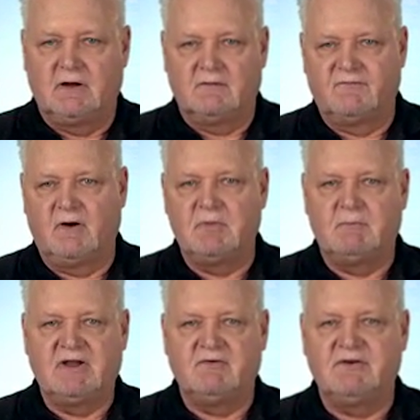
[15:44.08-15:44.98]
from the
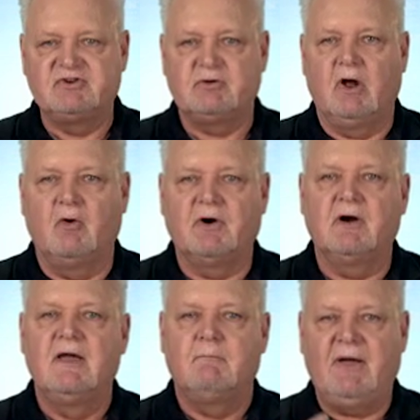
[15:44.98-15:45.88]
beneficial
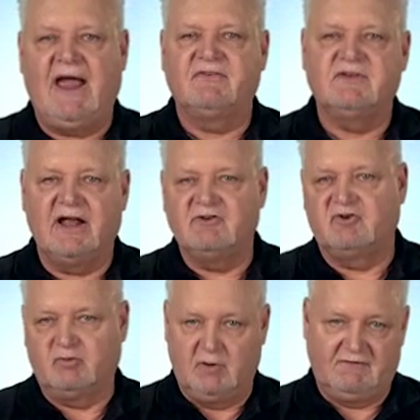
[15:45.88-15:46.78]
owner past the age of
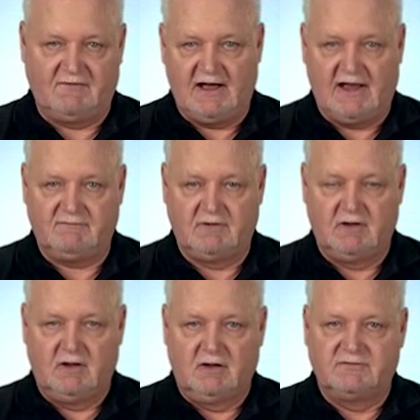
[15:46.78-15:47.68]
25.
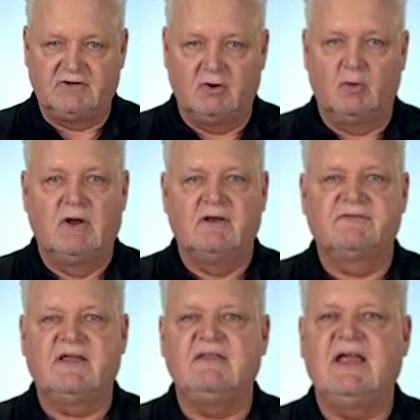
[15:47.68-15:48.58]
So
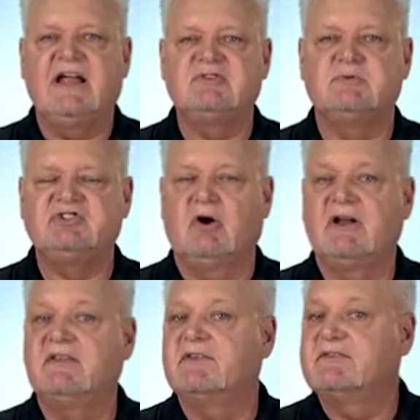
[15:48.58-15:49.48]
let's say the age of
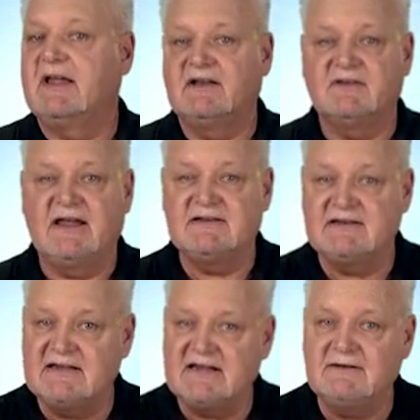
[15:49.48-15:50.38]
majority in the state is
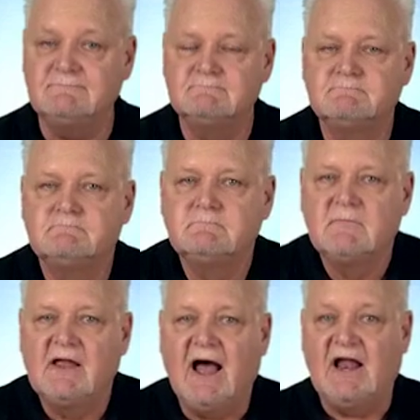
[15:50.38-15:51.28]
18.
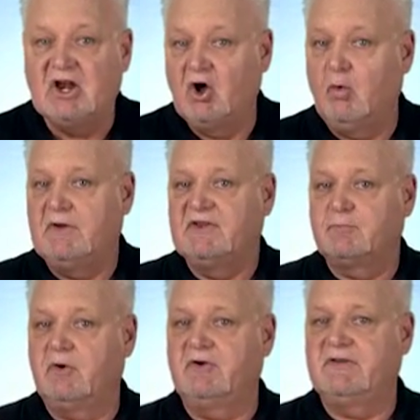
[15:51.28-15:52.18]
I know when this
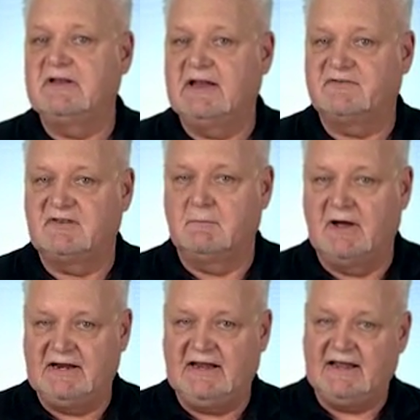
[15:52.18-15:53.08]
person gets the
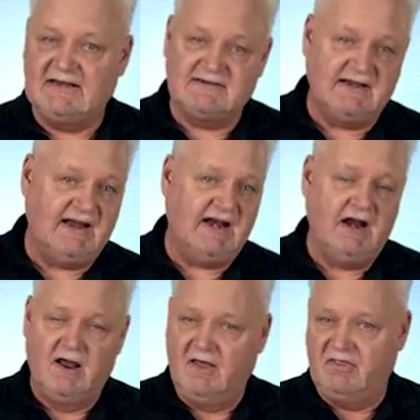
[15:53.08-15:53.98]
money at 18,
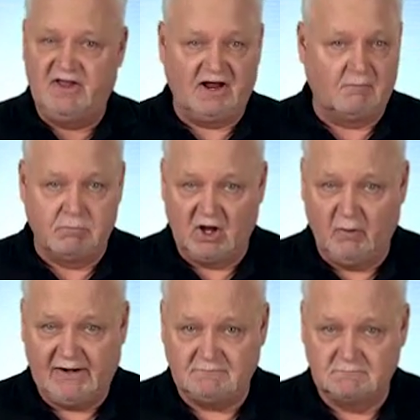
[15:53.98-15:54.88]
they're going to blow it.